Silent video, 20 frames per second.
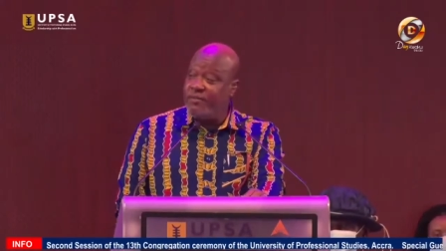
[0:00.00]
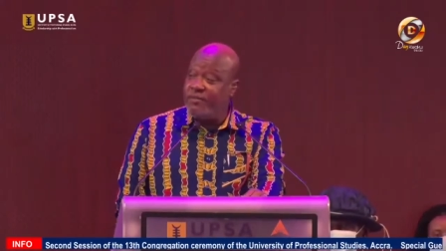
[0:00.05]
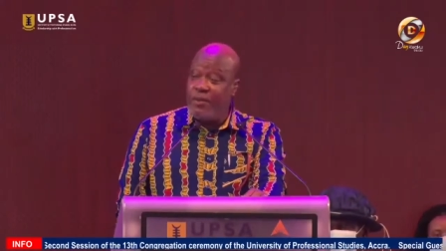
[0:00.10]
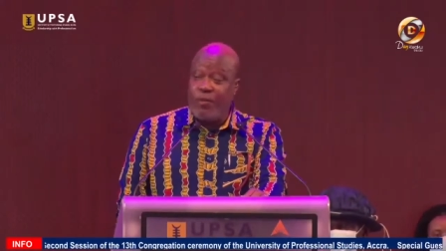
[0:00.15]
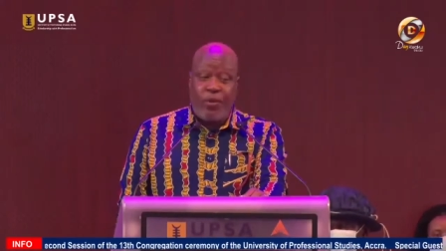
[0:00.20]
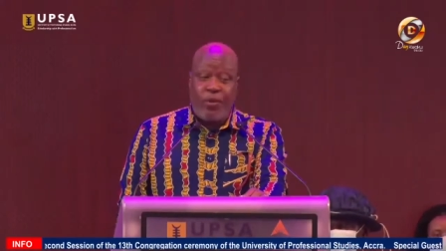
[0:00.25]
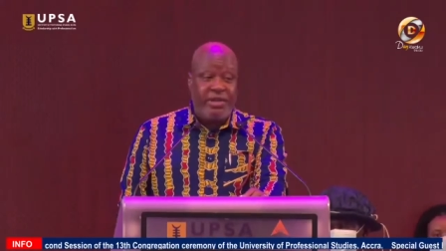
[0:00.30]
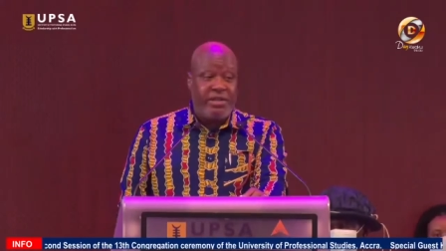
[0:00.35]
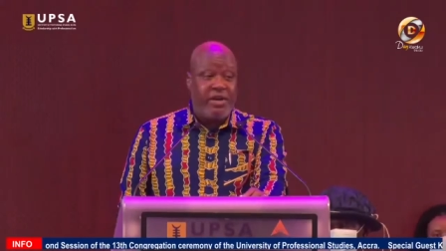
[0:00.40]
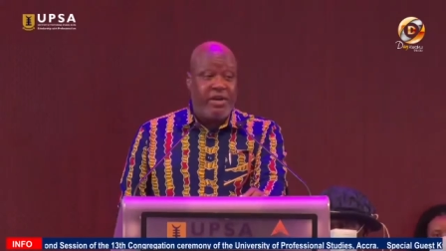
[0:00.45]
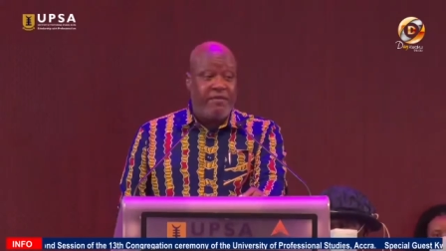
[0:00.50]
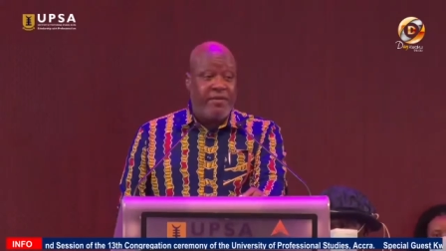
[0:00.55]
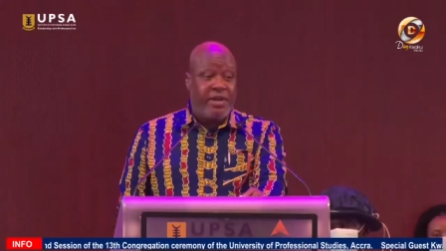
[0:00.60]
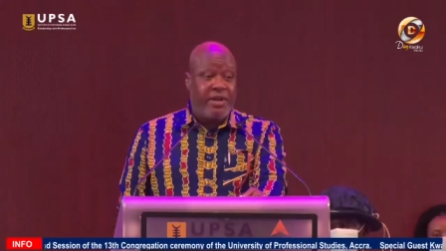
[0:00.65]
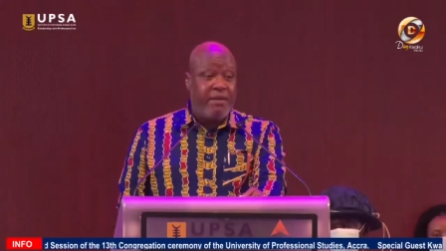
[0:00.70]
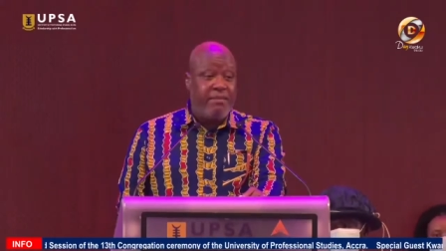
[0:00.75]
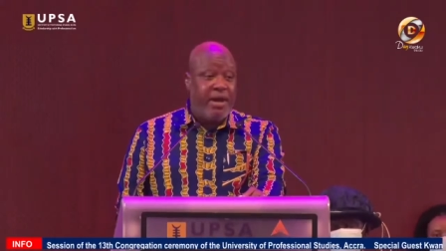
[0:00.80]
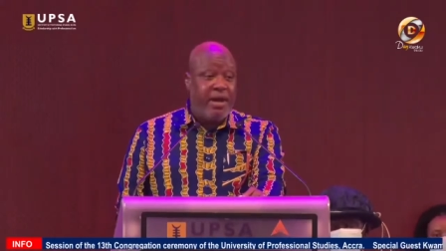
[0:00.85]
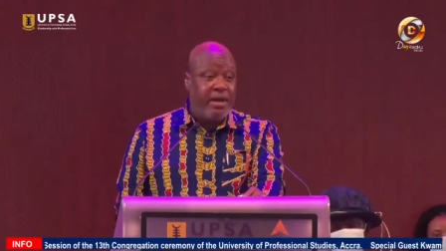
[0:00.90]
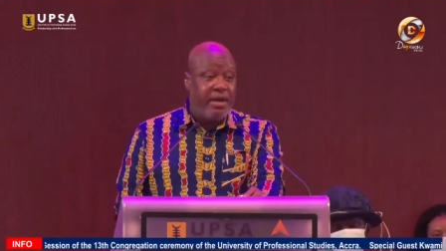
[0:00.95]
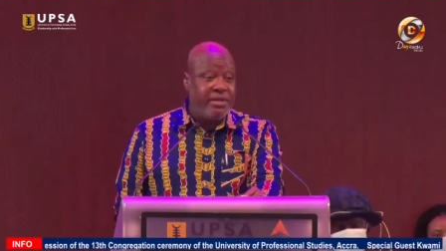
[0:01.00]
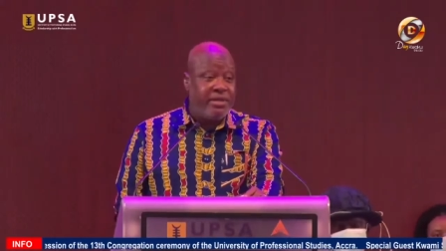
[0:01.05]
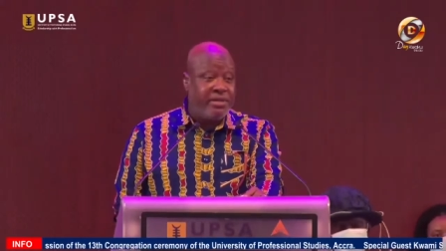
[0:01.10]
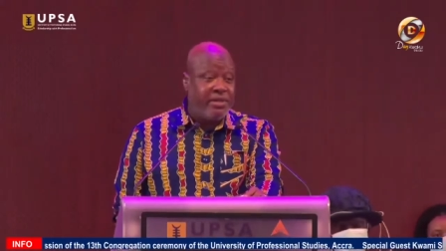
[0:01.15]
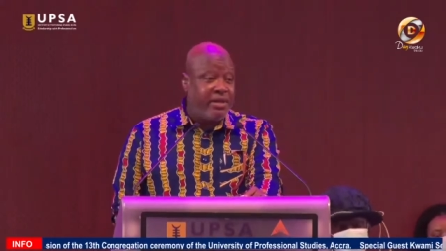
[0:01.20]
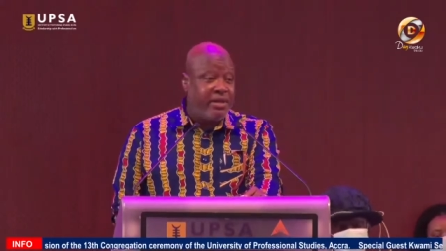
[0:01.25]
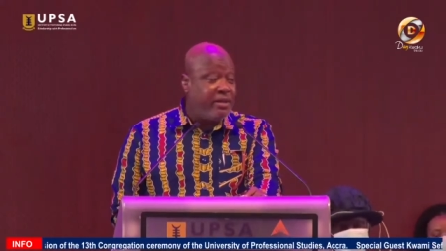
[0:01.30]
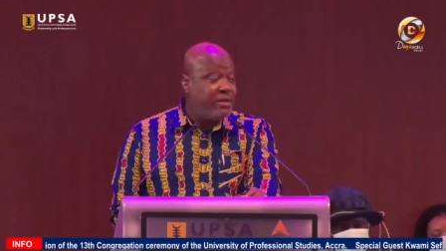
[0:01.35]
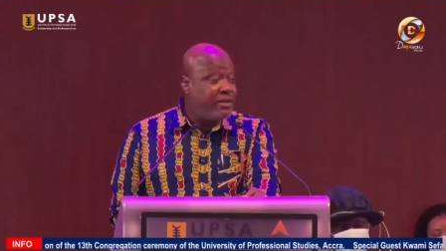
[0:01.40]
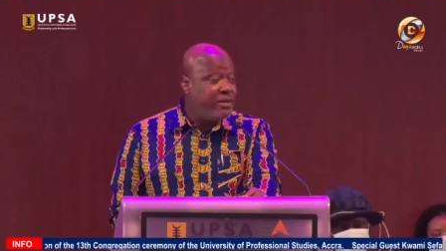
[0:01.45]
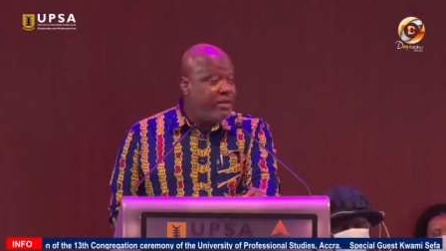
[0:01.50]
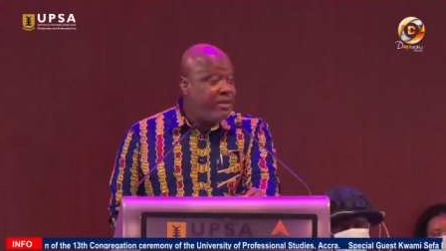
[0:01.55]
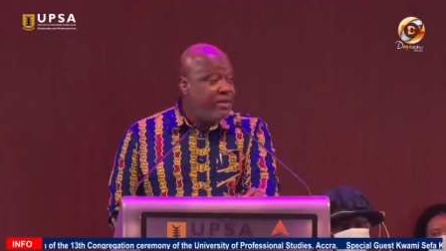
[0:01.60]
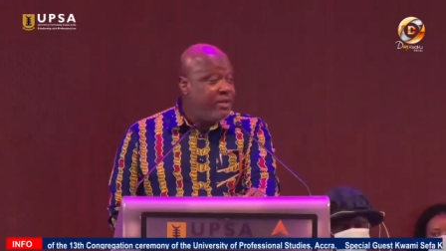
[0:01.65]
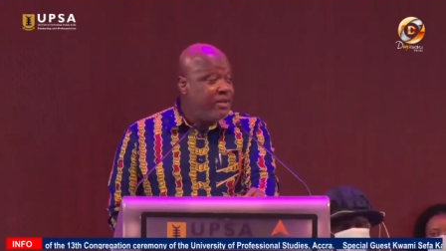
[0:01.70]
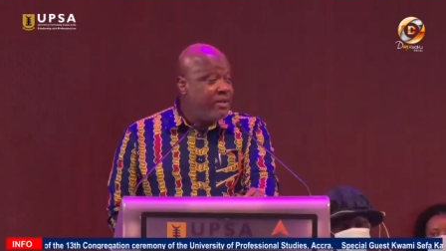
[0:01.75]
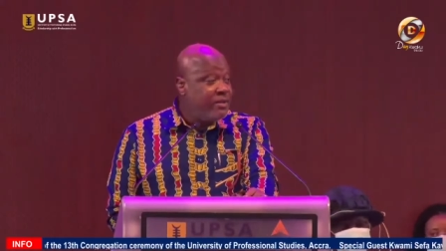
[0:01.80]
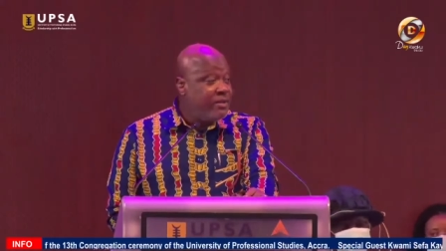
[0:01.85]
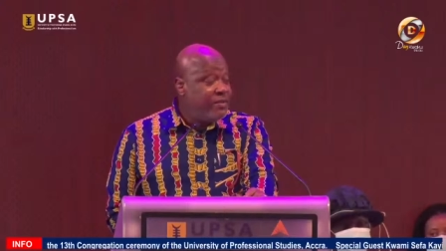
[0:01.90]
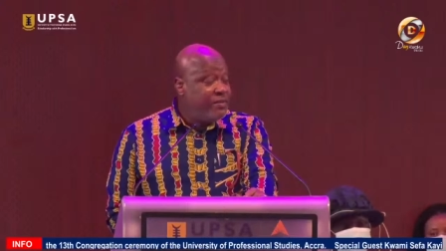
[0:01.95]
from West Africa Magazine,
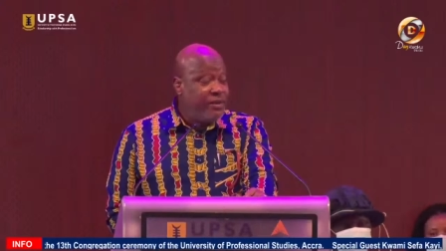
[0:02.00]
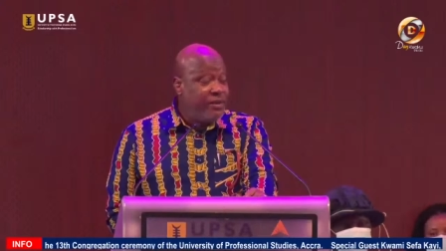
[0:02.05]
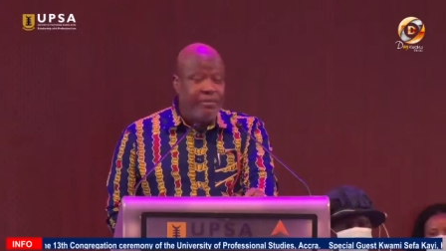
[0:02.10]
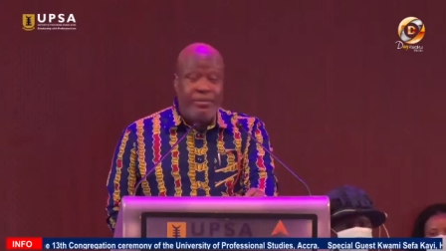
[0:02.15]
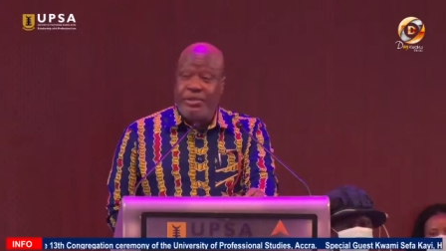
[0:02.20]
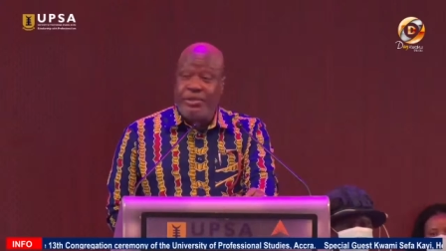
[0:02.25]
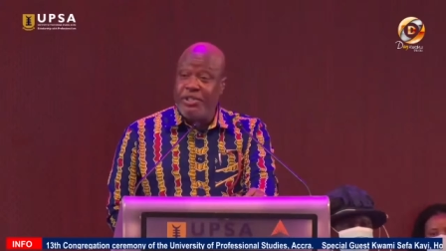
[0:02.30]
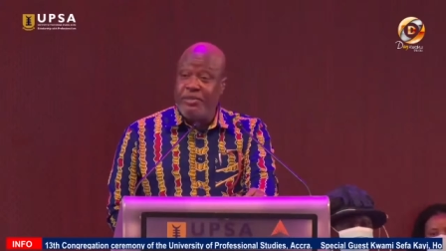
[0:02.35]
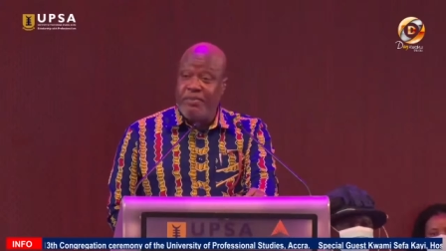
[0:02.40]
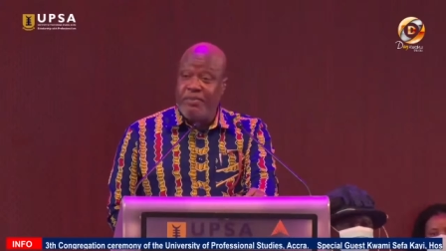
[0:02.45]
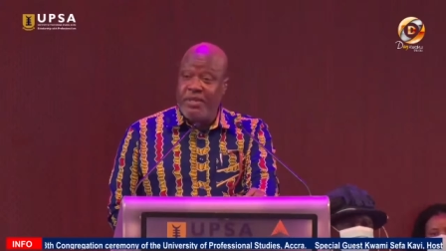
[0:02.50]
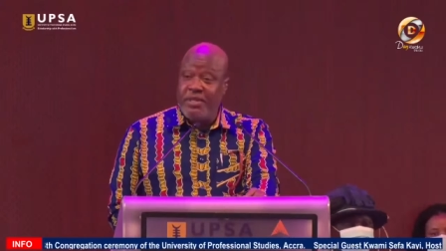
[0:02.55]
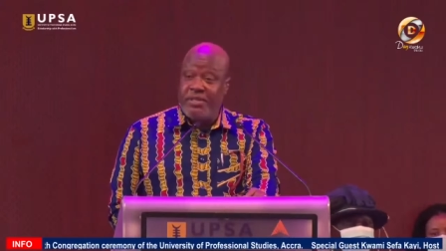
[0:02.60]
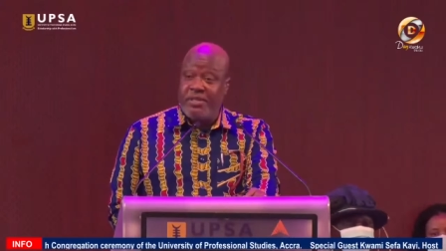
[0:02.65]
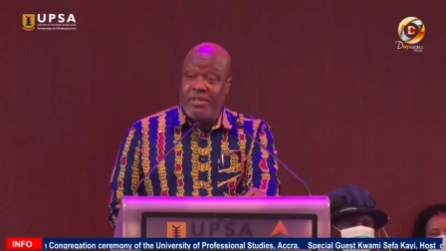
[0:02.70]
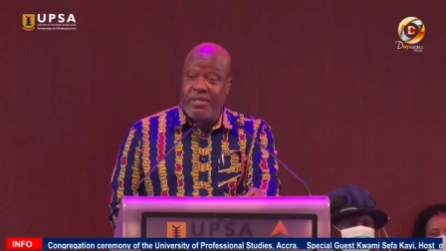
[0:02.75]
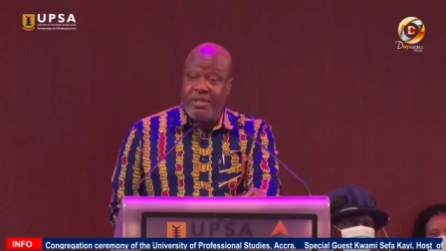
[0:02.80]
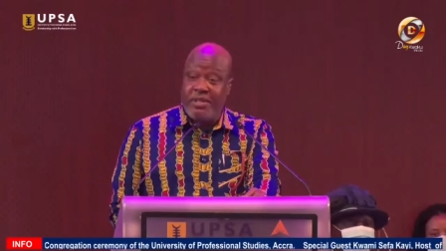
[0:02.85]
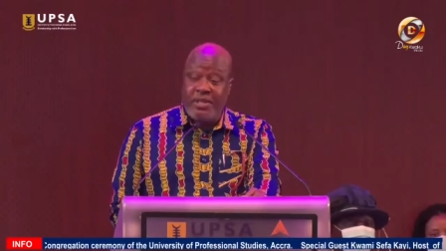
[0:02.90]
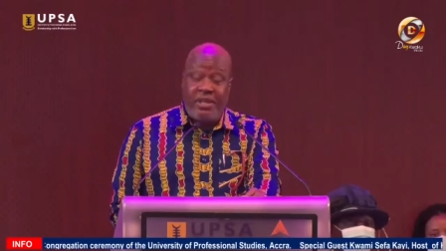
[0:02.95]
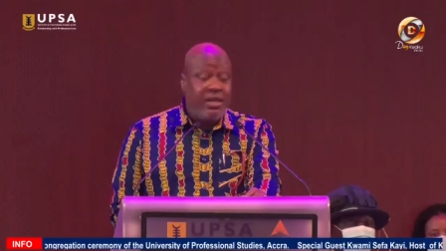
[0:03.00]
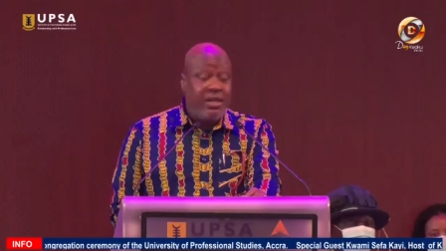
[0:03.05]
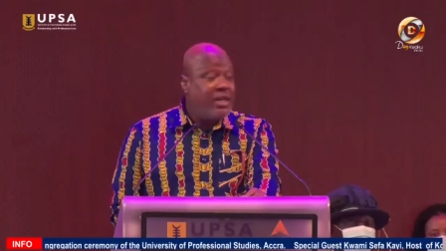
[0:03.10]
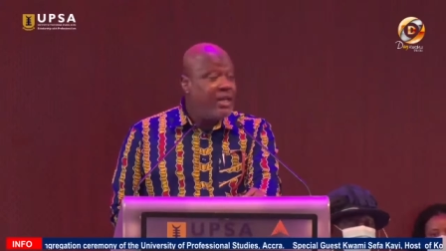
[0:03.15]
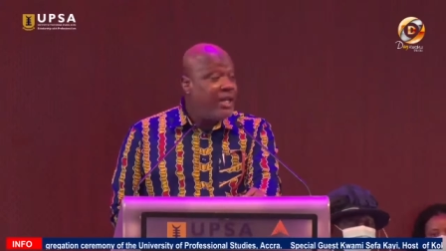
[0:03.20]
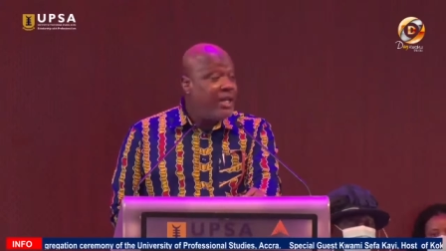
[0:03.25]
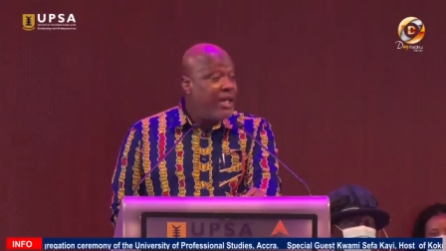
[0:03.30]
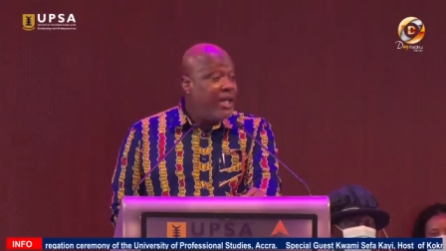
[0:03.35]
from GBC.